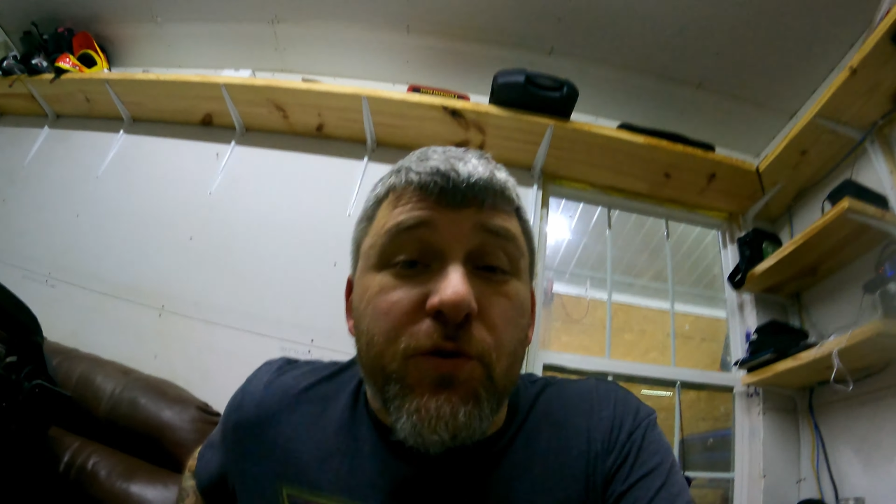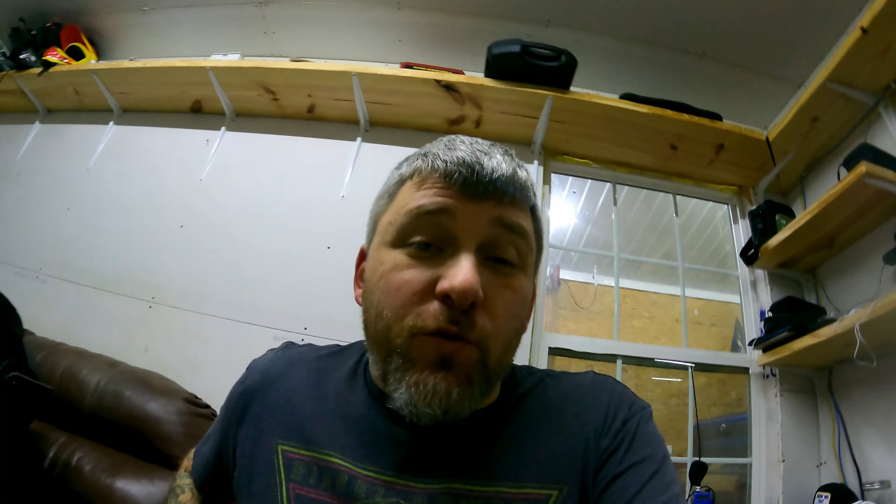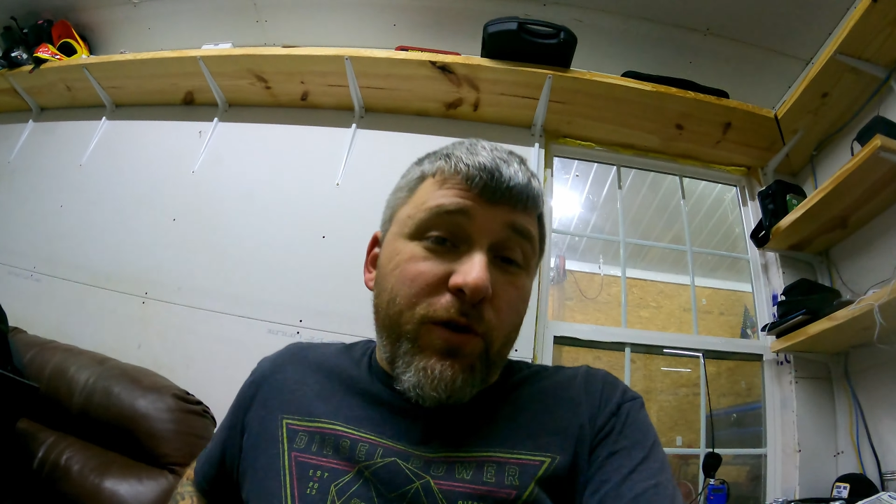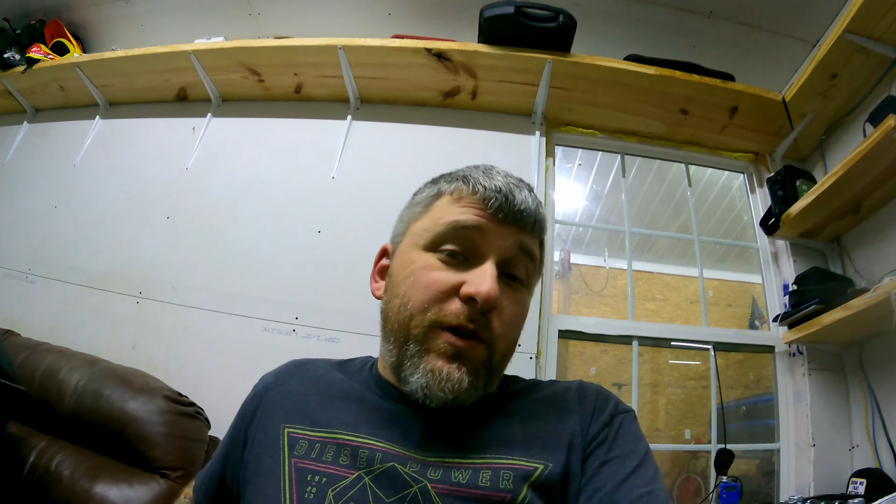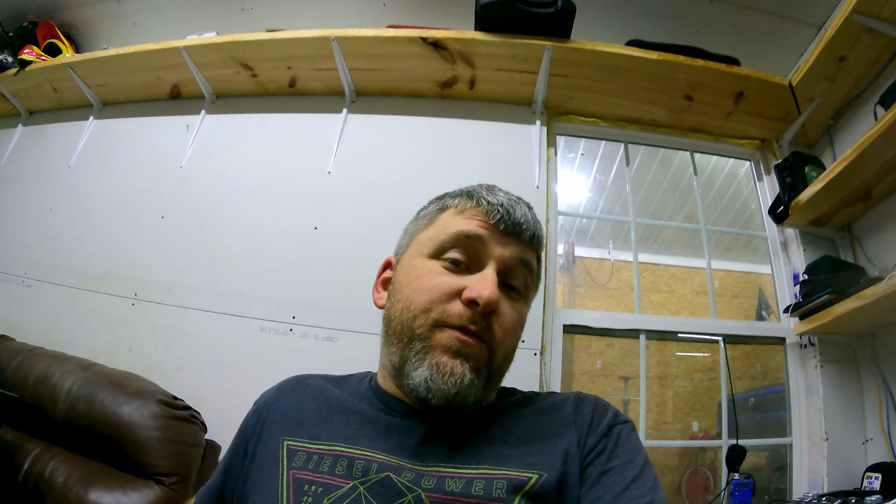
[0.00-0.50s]

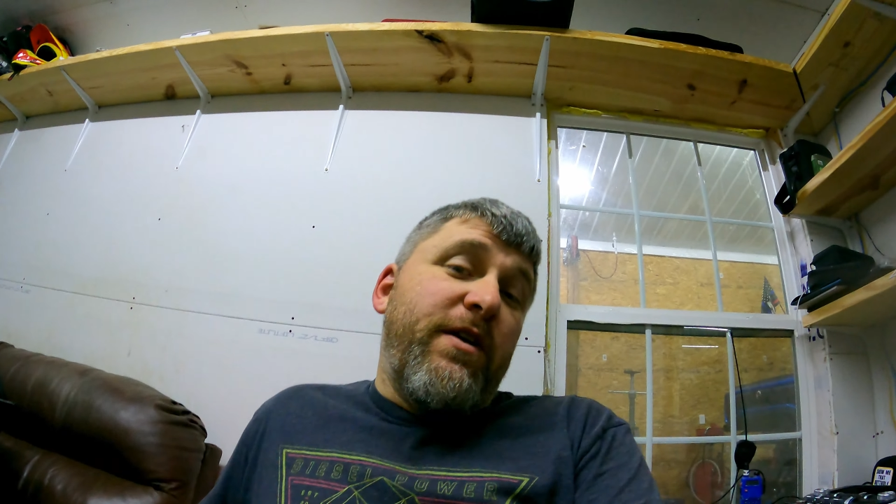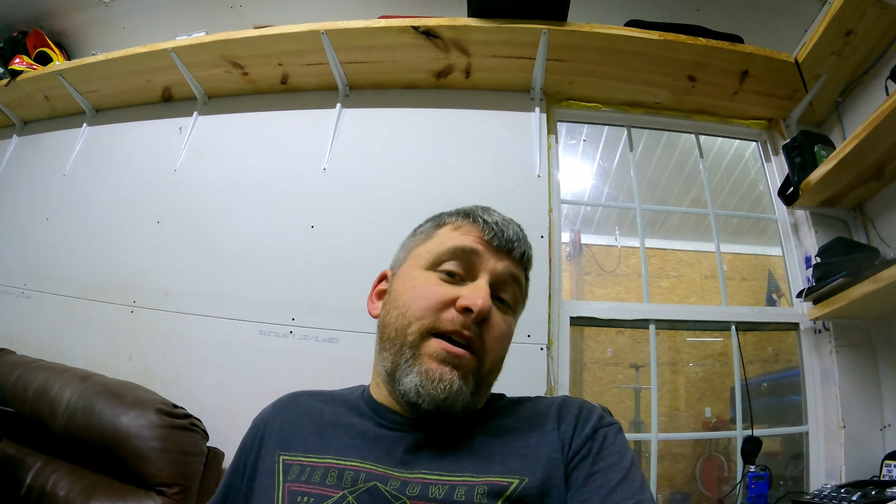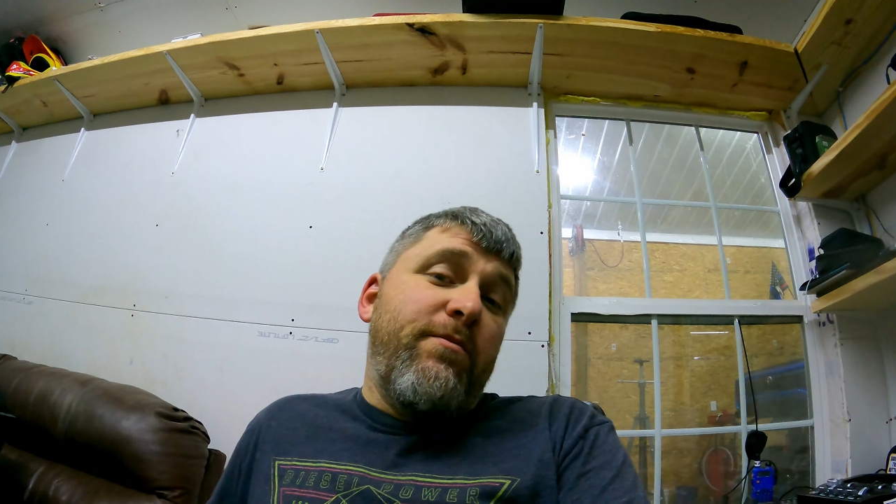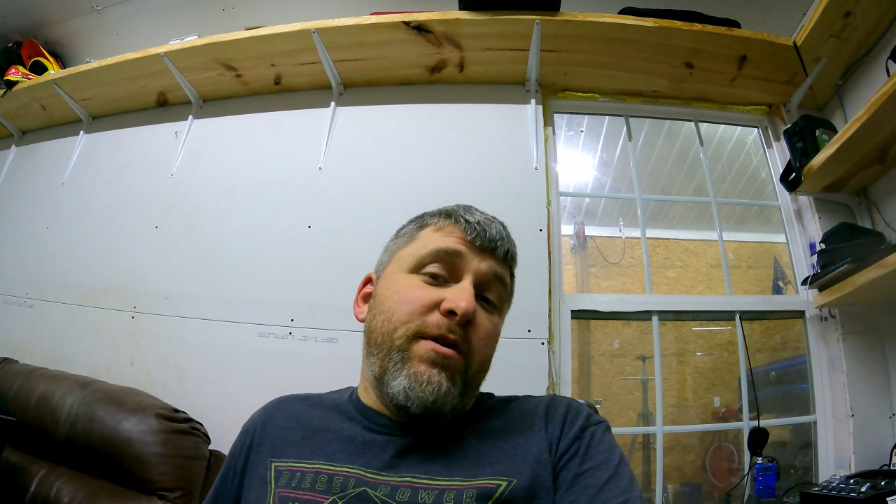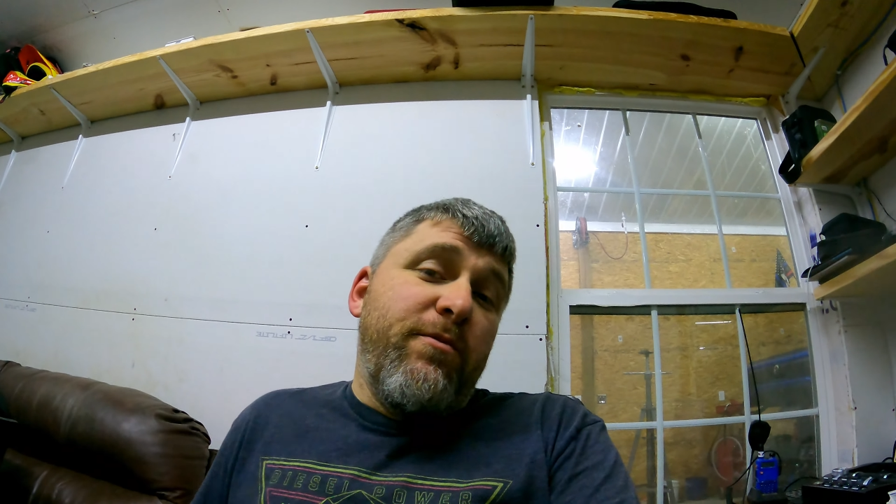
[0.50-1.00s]
sure if
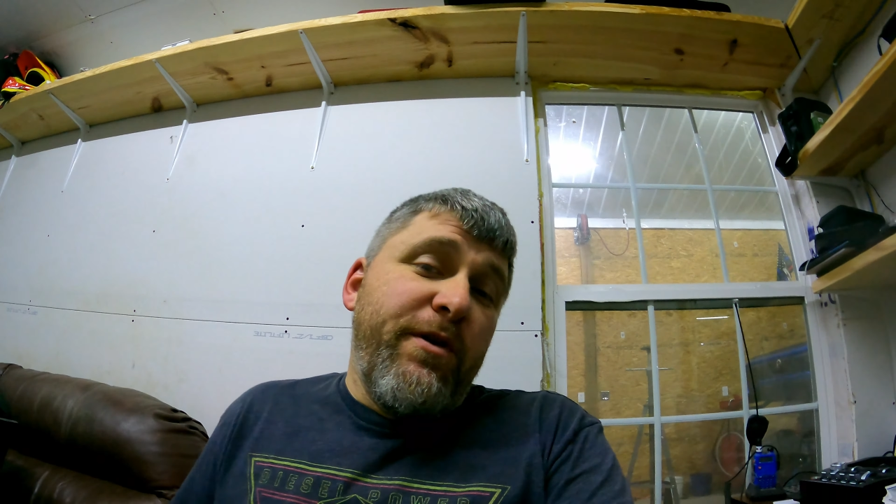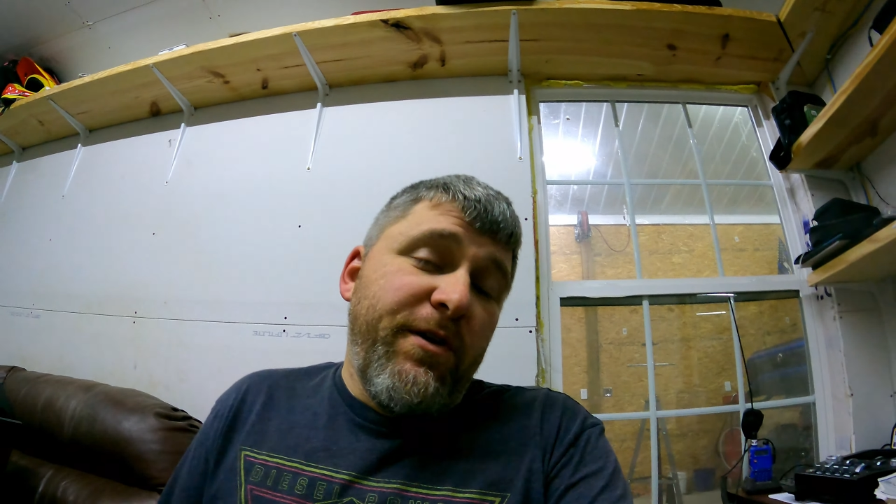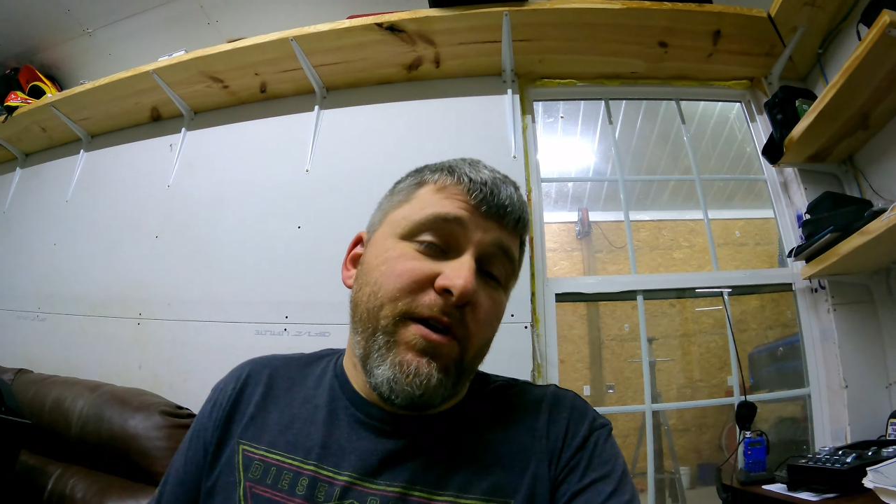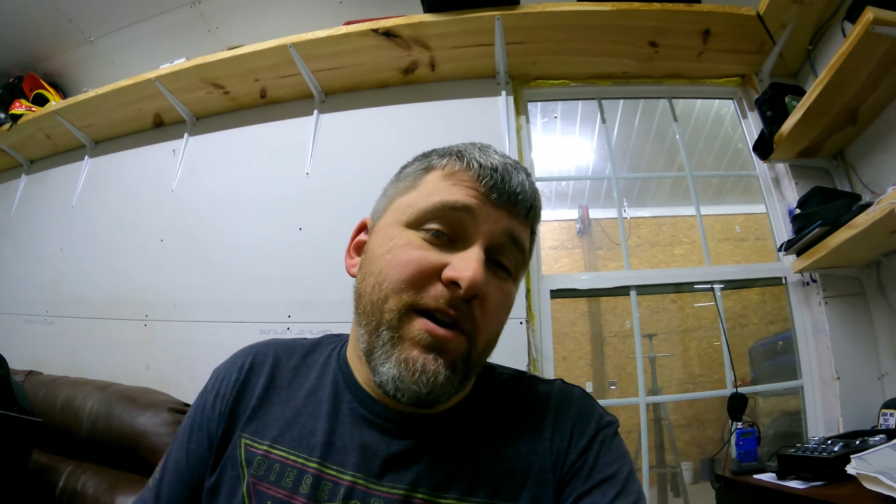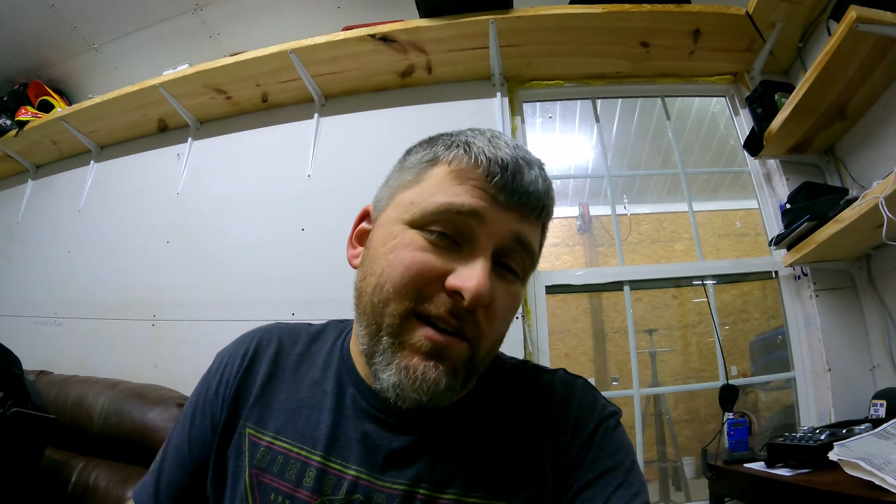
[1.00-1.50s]
they have memory
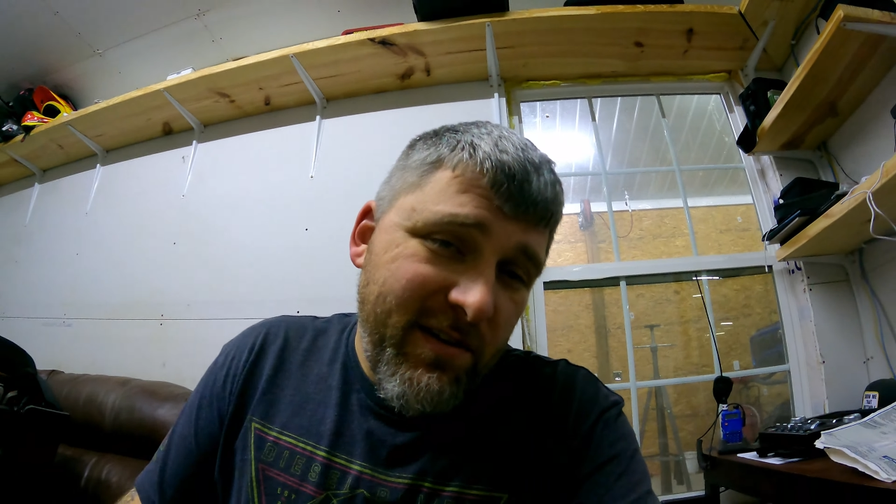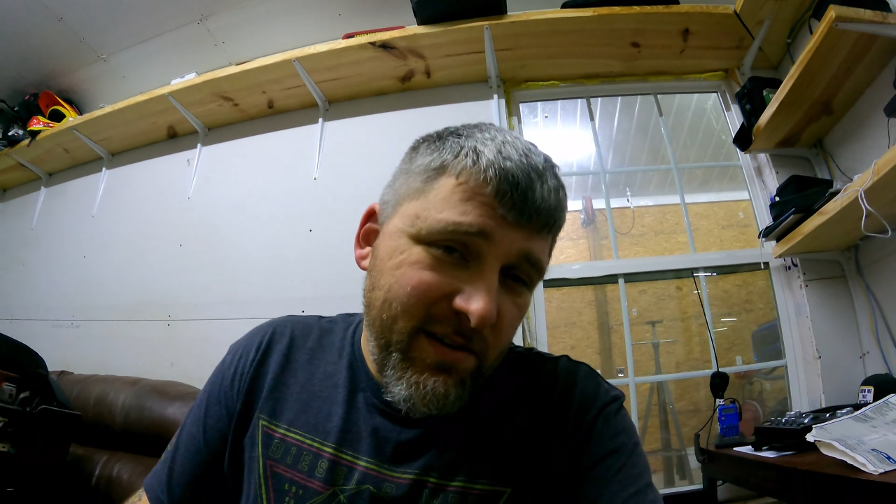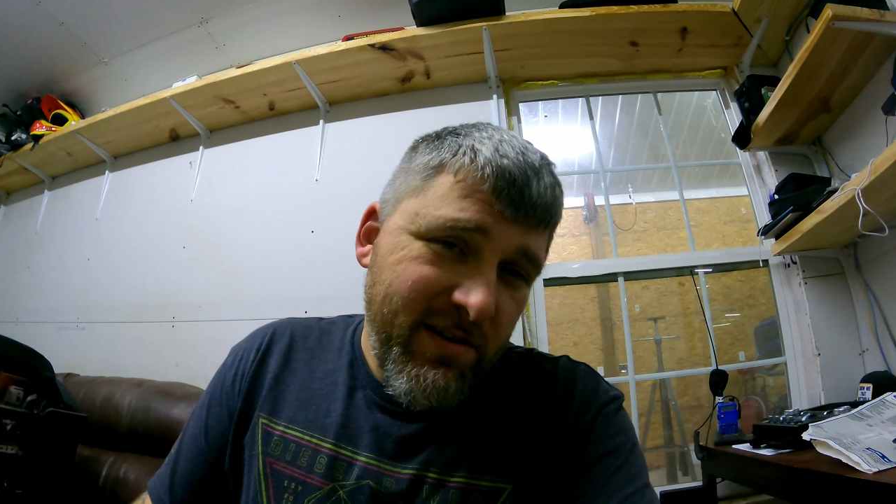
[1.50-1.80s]
or not.